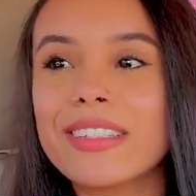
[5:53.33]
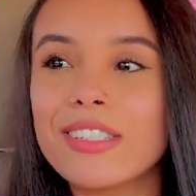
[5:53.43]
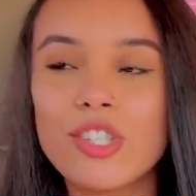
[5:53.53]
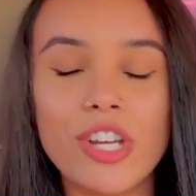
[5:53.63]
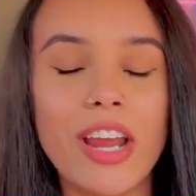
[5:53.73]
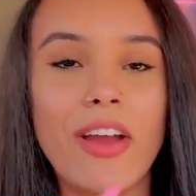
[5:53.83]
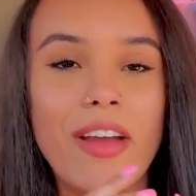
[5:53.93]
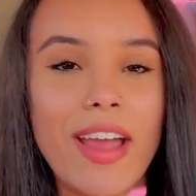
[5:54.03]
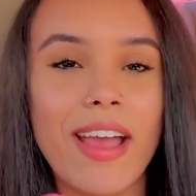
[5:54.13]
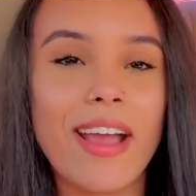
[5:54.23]

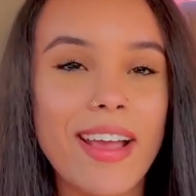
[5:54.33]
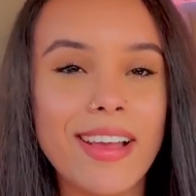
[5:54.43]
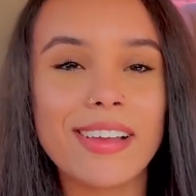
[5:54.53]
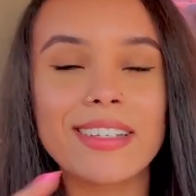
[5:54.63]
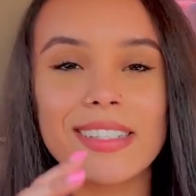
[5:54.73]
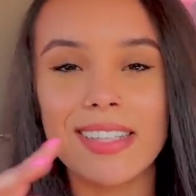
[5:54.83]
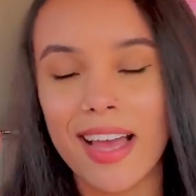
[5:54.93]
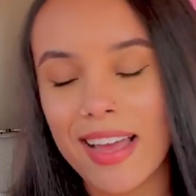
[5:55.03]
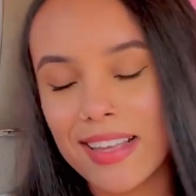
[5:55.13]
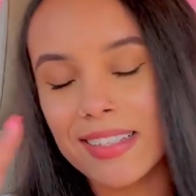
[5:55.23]
generic
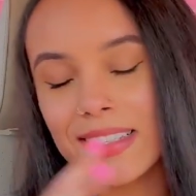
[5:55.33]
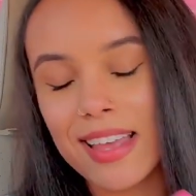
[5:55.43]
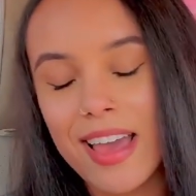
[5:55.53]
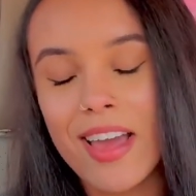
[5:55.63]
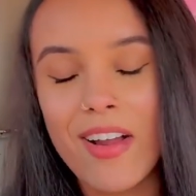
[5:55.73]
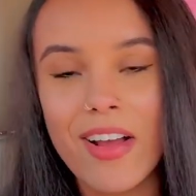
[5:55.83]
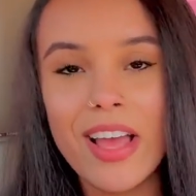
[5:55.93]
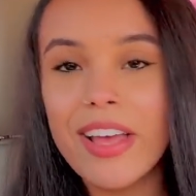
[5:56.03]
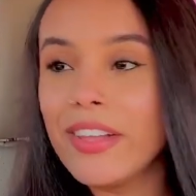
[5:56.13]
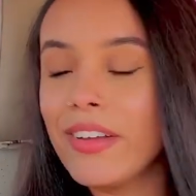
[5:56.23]
designs that
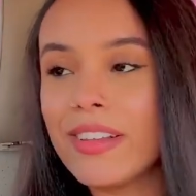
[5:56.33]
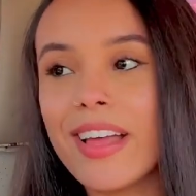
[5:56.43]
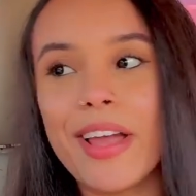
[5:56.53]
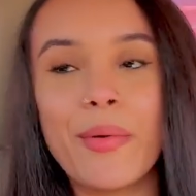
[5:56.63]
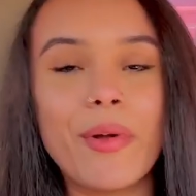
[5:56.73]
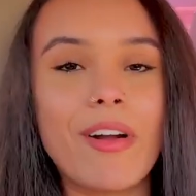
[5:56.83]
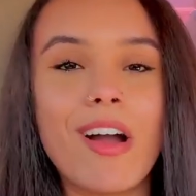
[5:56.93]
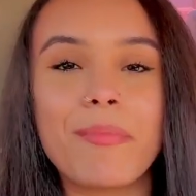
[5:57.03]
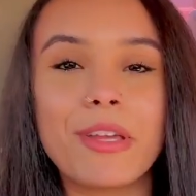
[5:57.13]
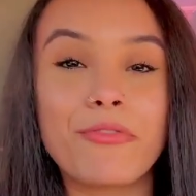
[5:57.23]
look like we're
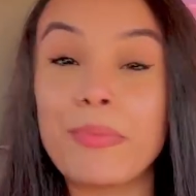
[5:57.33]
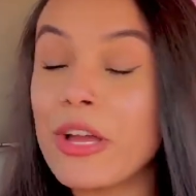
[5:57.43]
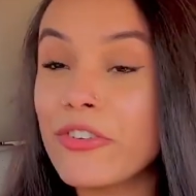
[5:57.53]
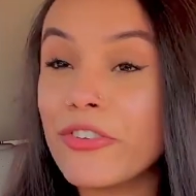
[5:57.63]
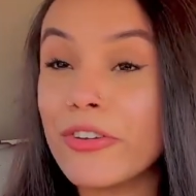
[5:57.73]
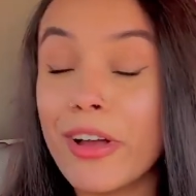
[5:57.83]
copied from other